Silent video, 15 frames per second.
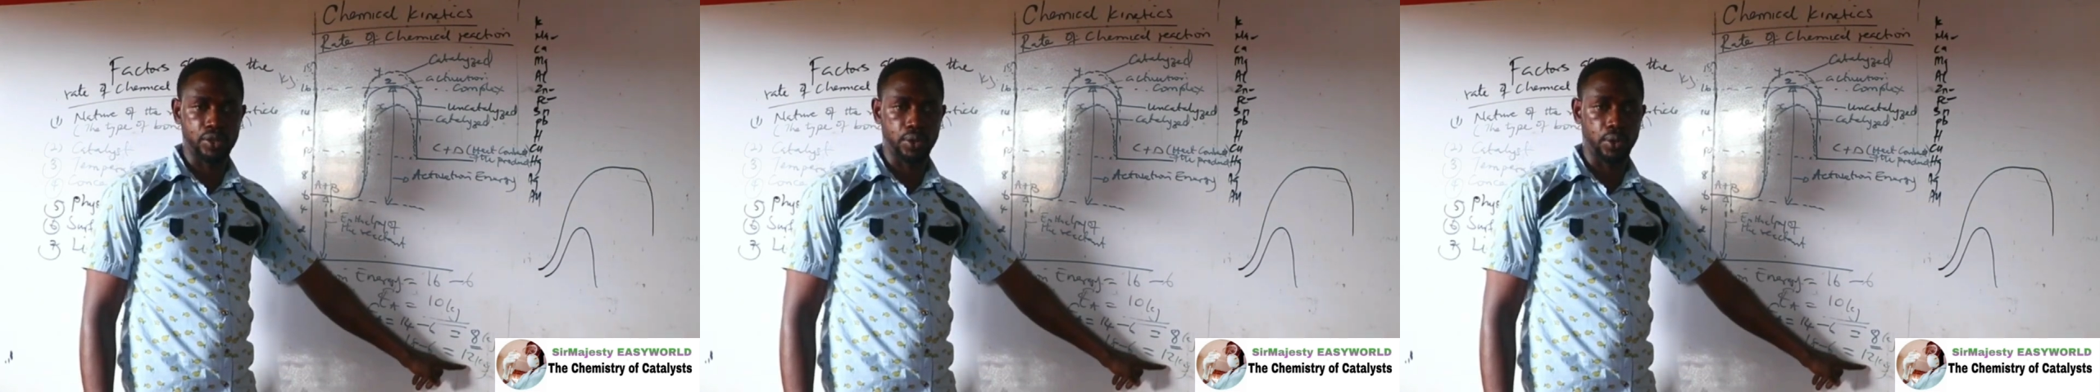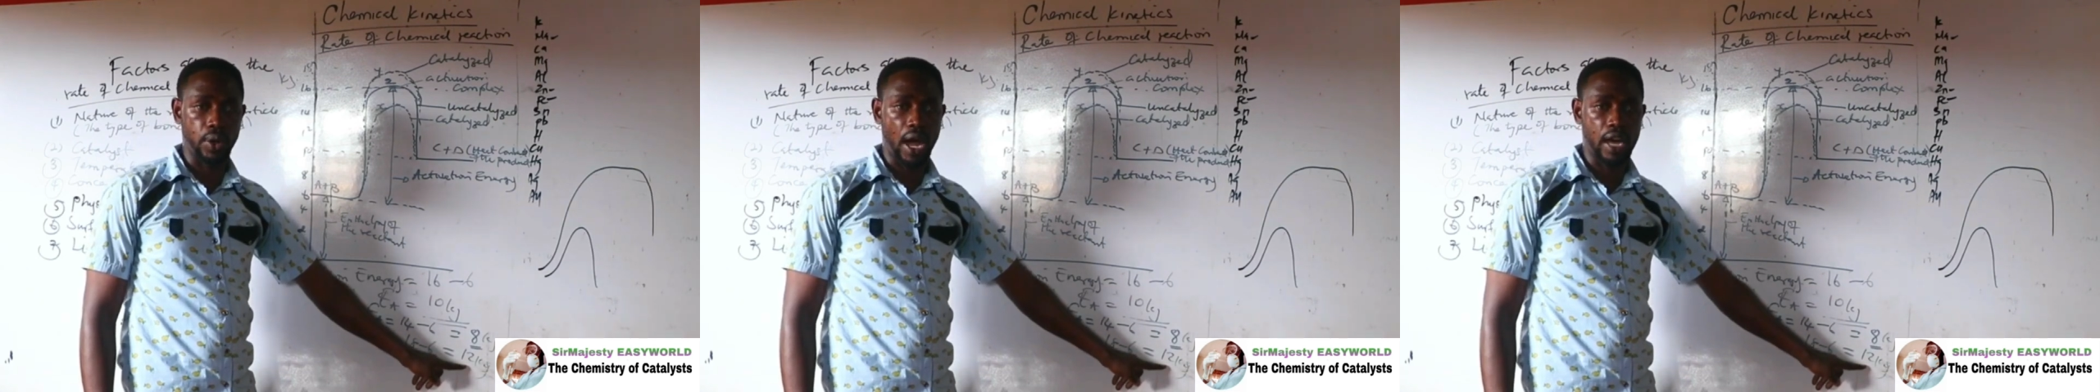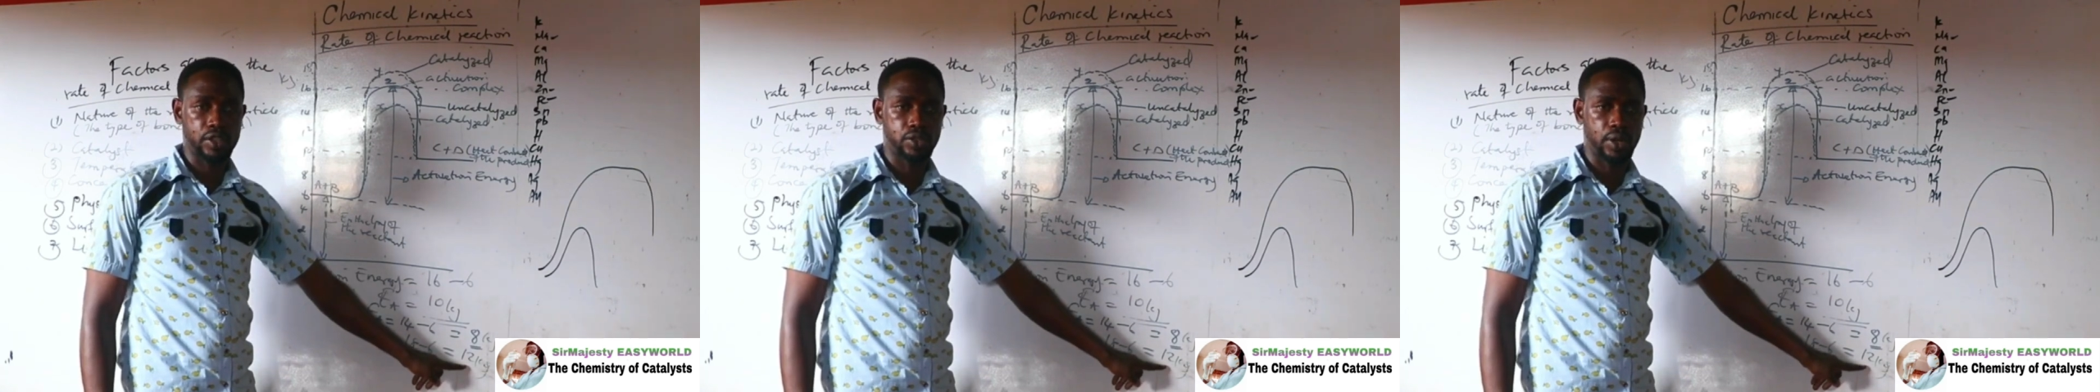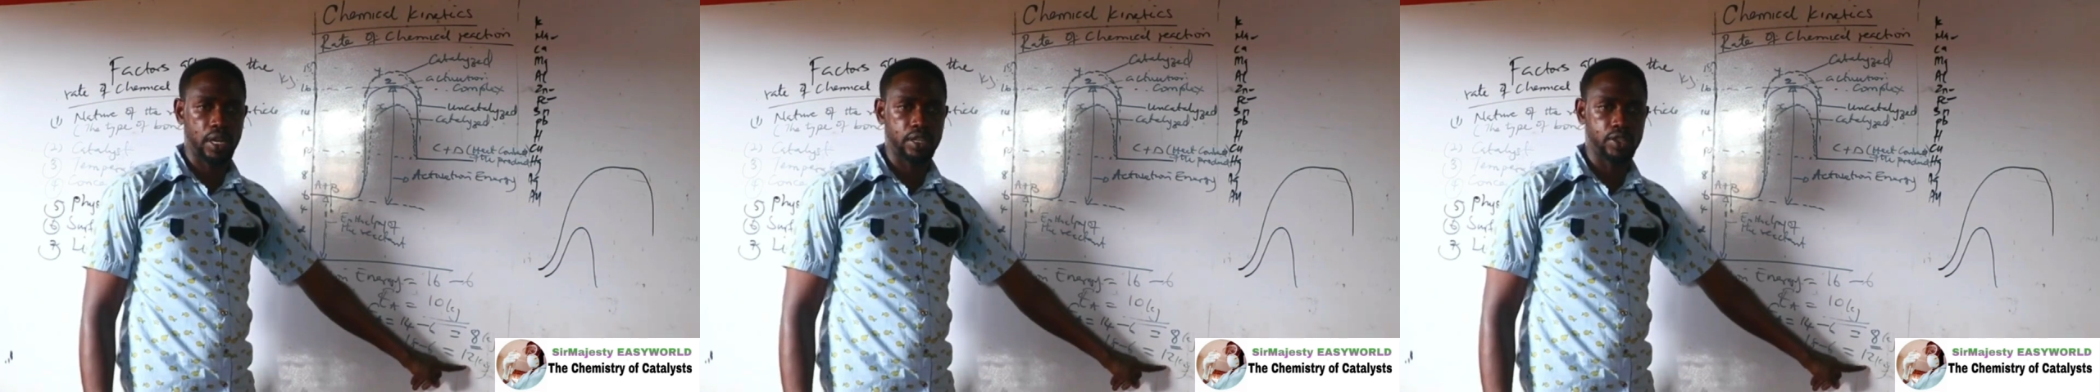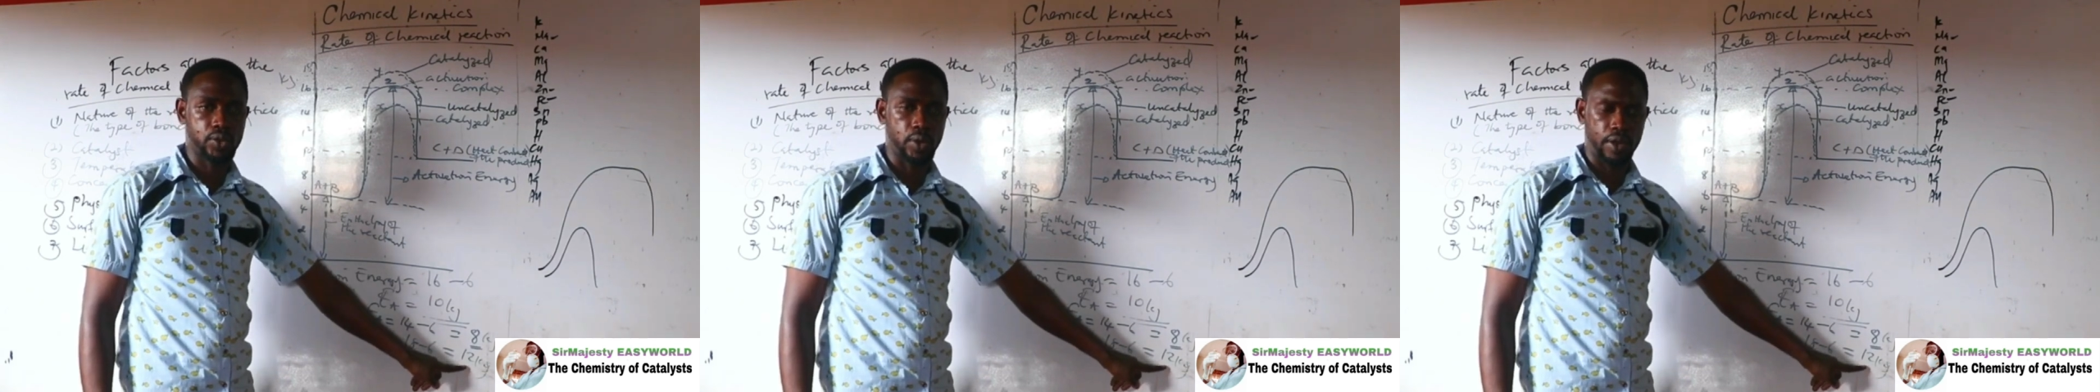to
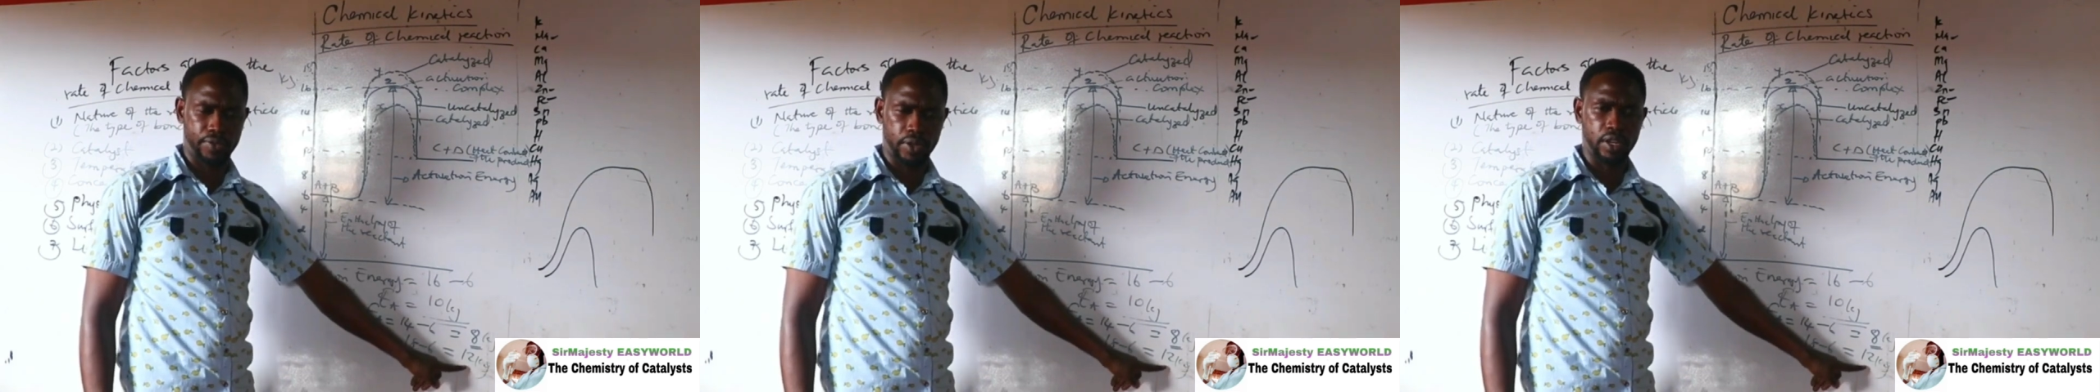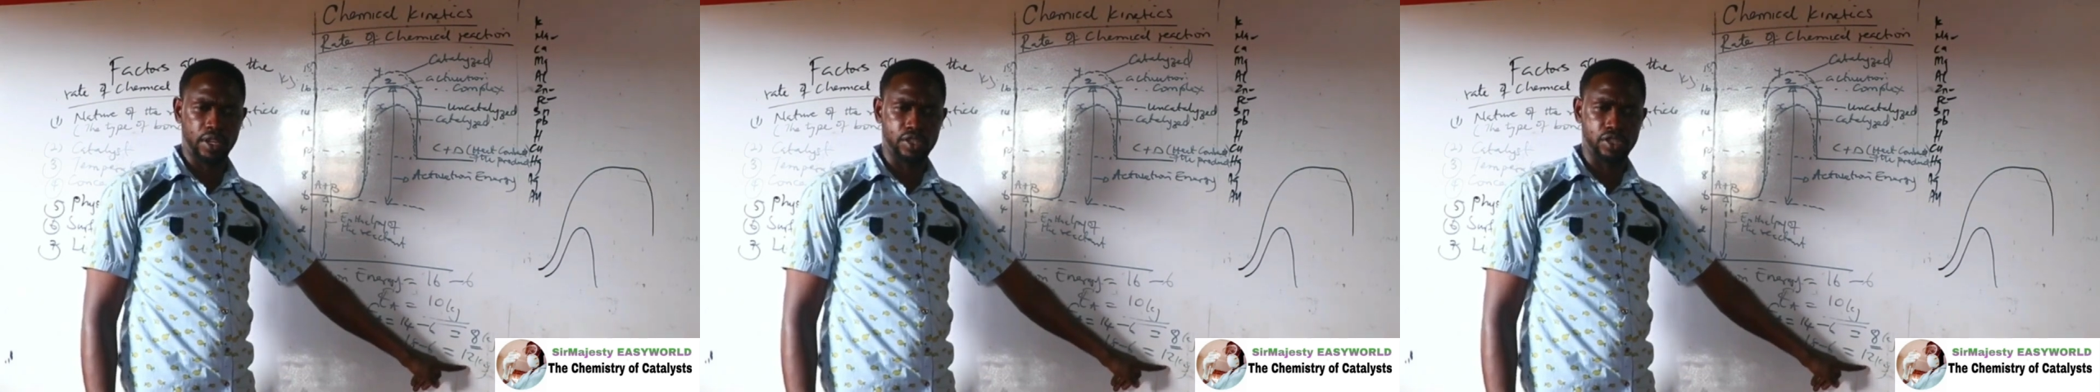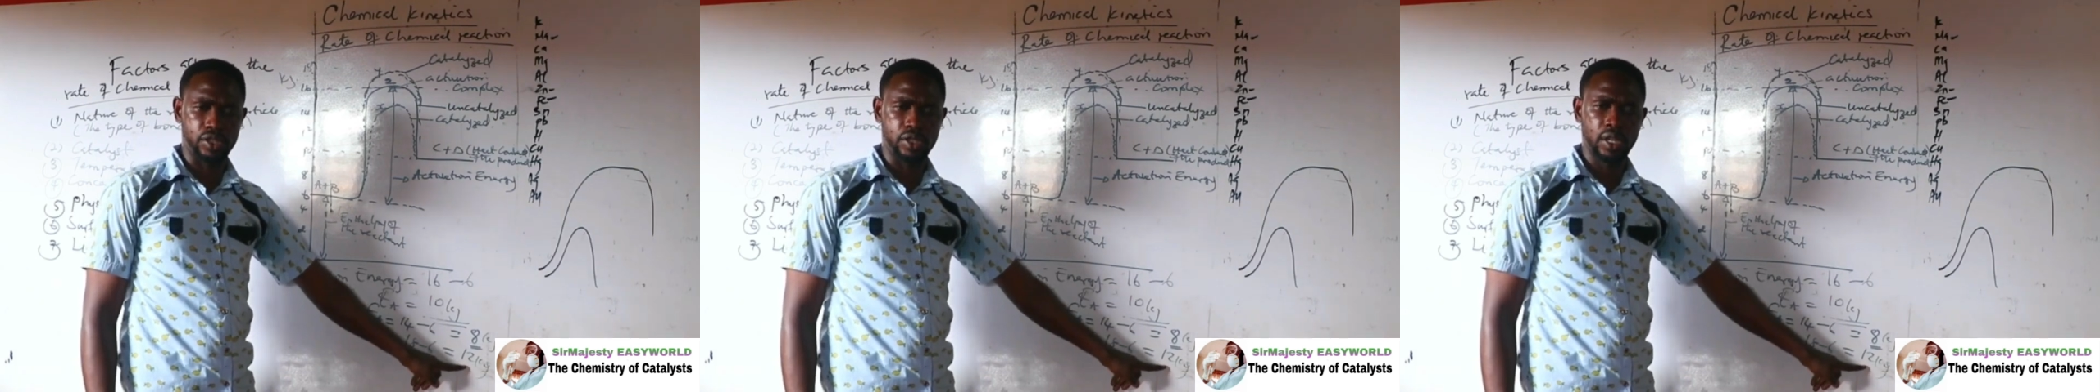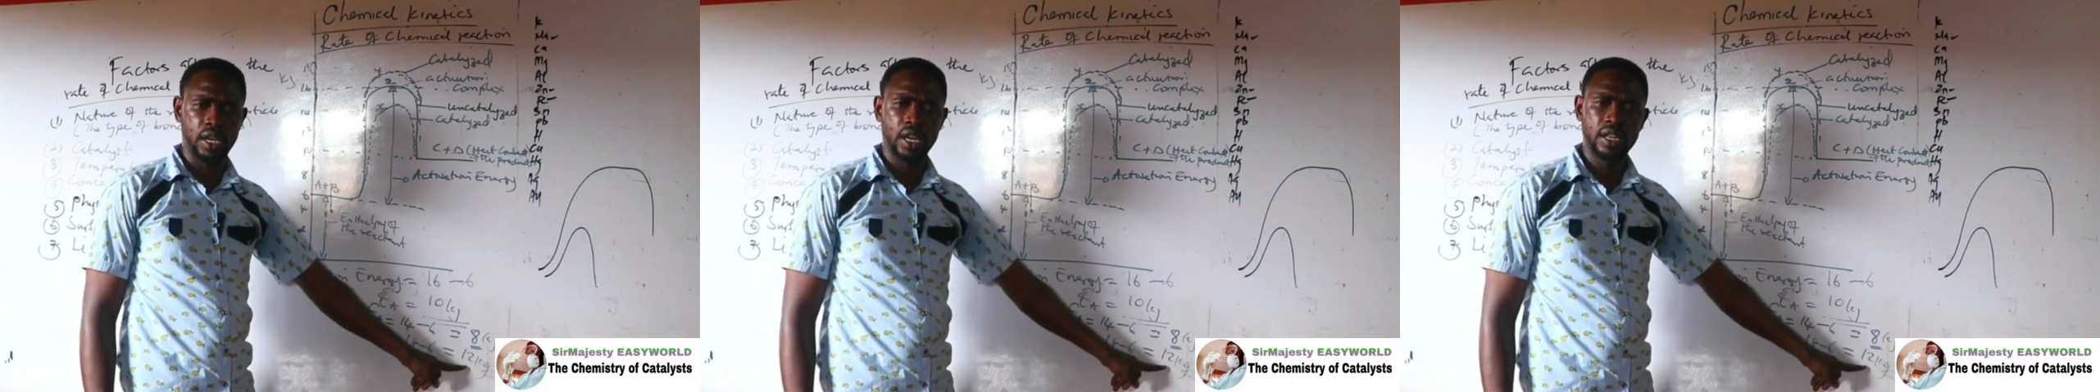actually 12 kg,